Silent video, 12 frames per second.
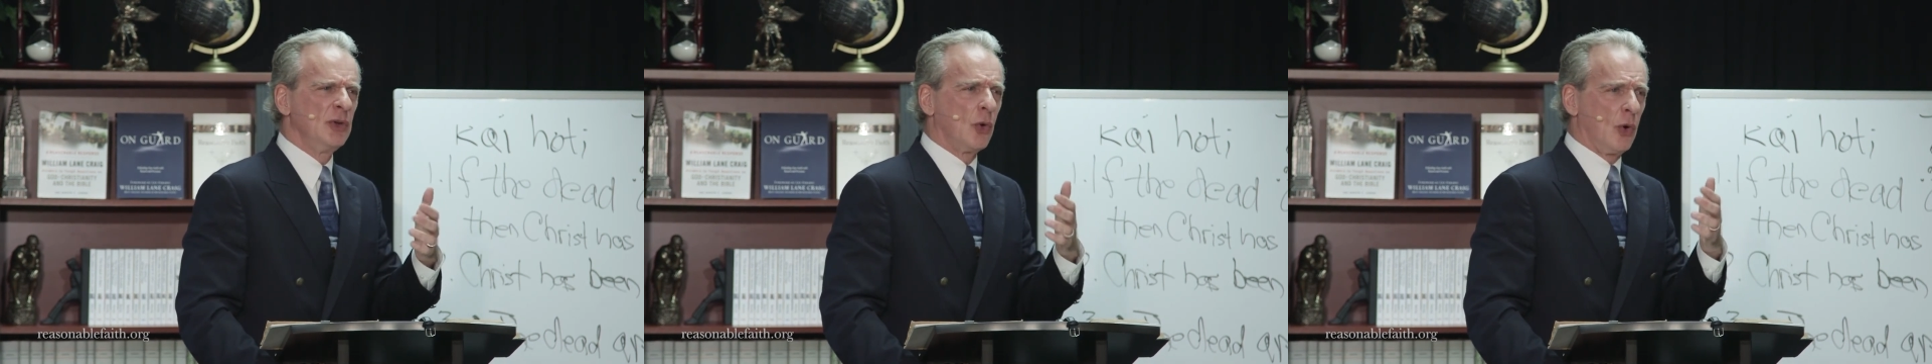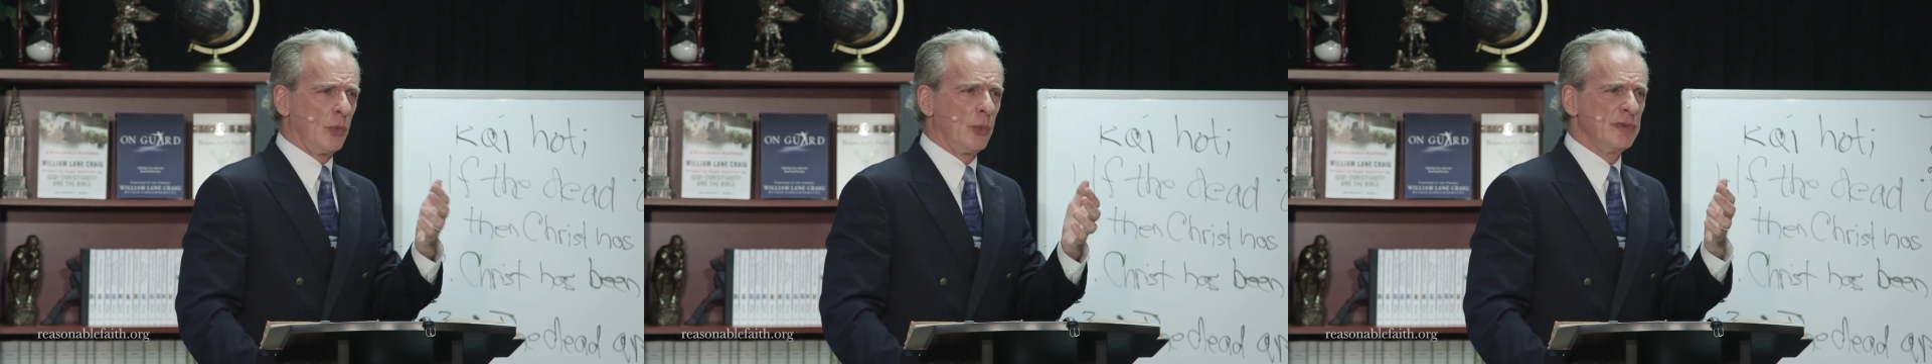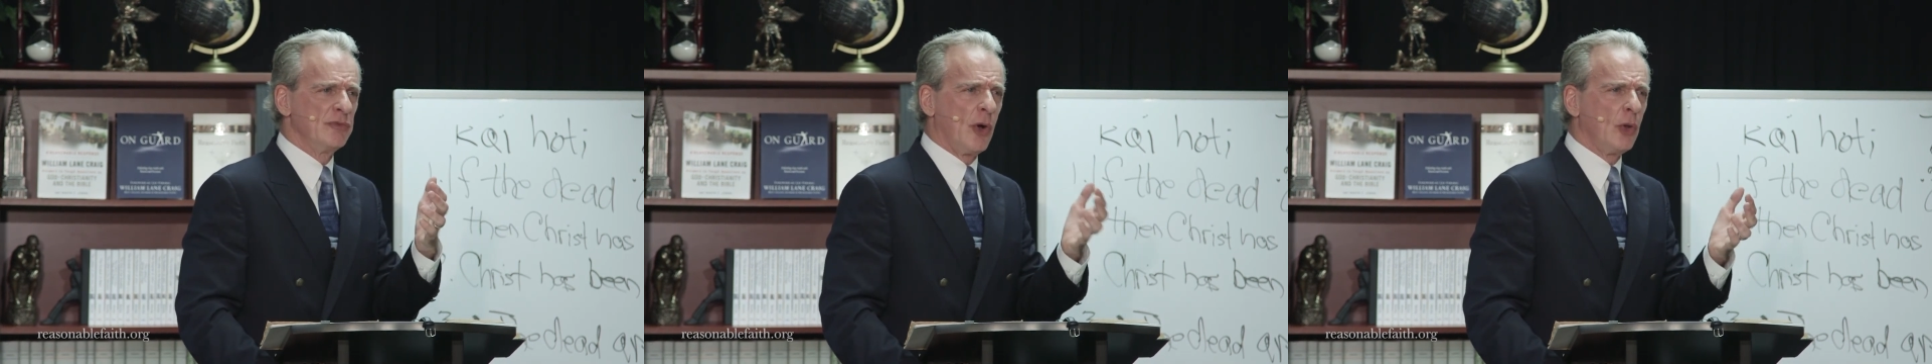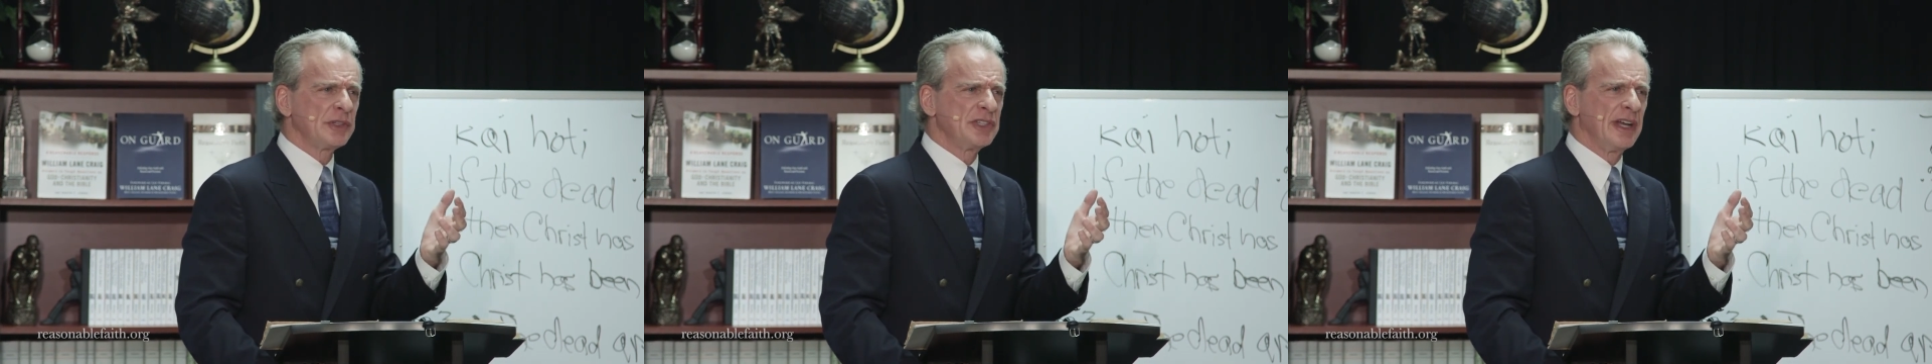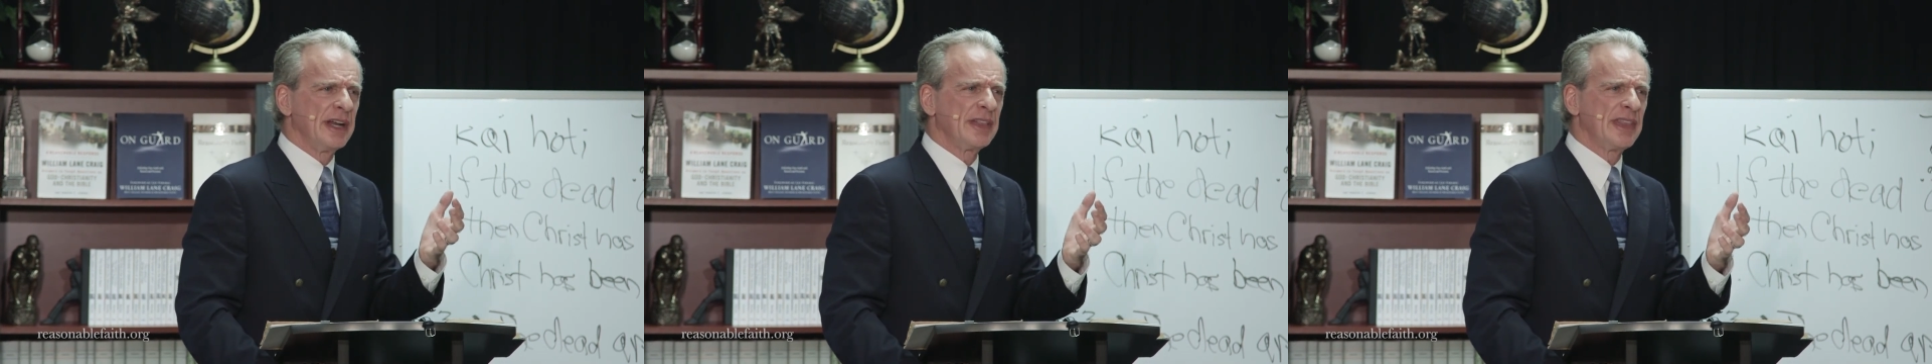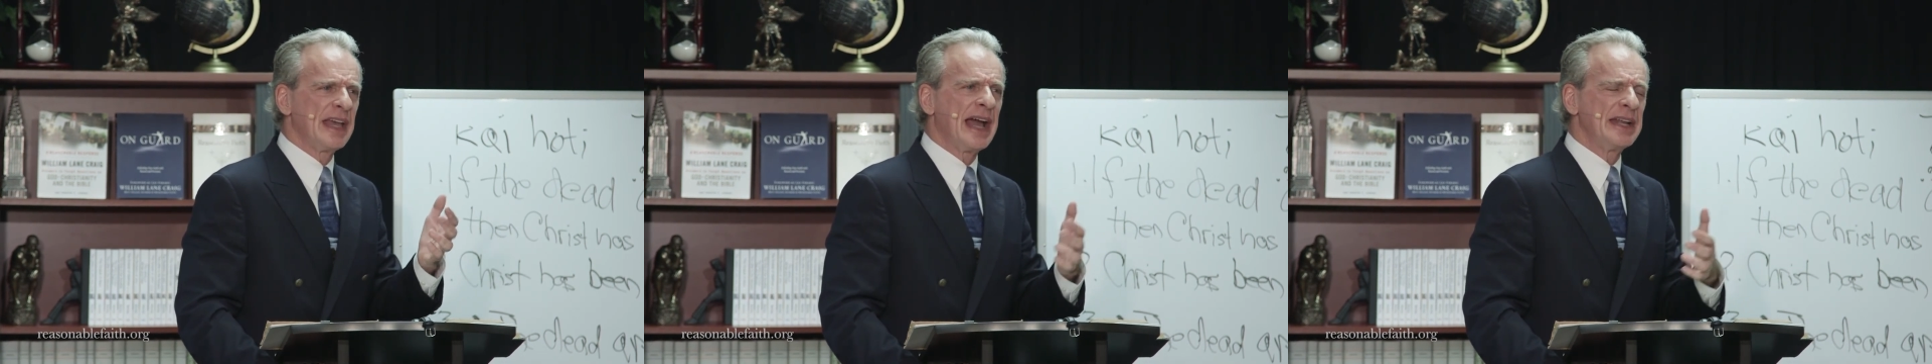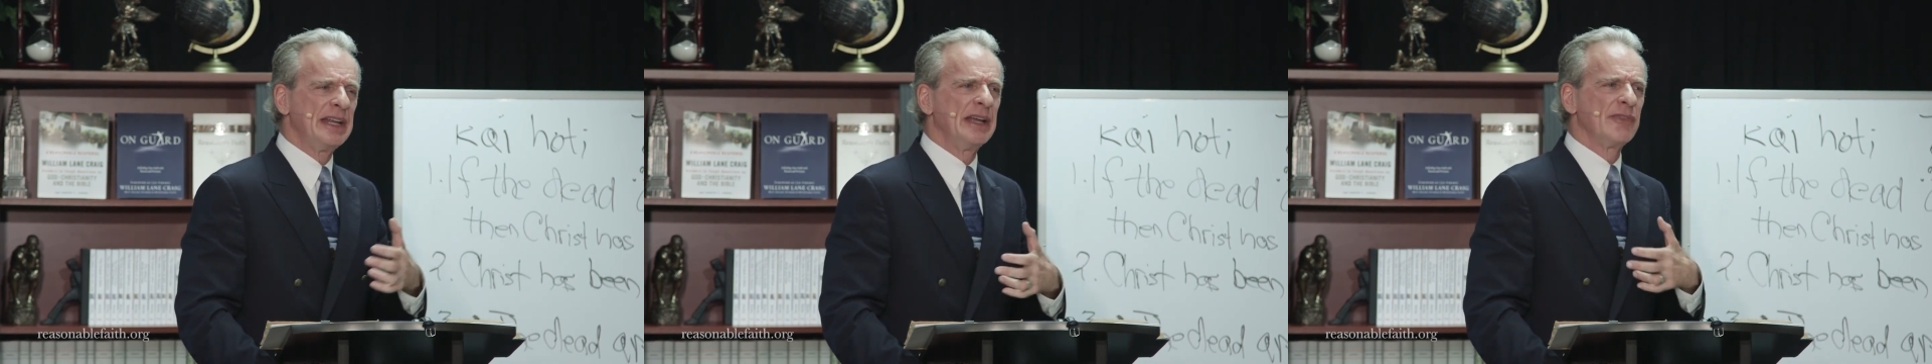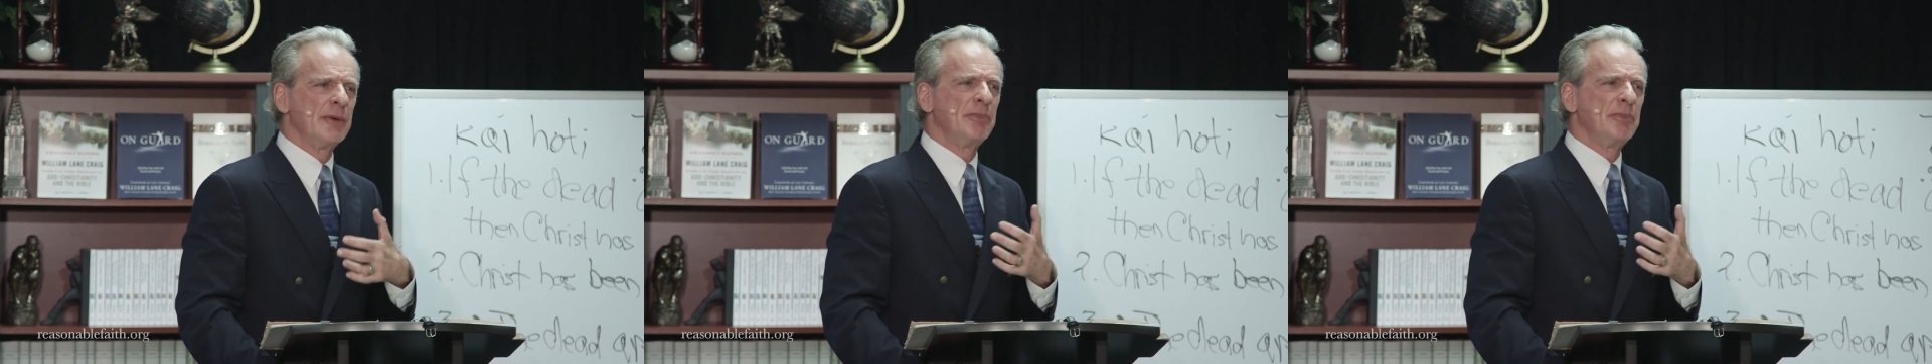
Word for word: or revolted at the idea of the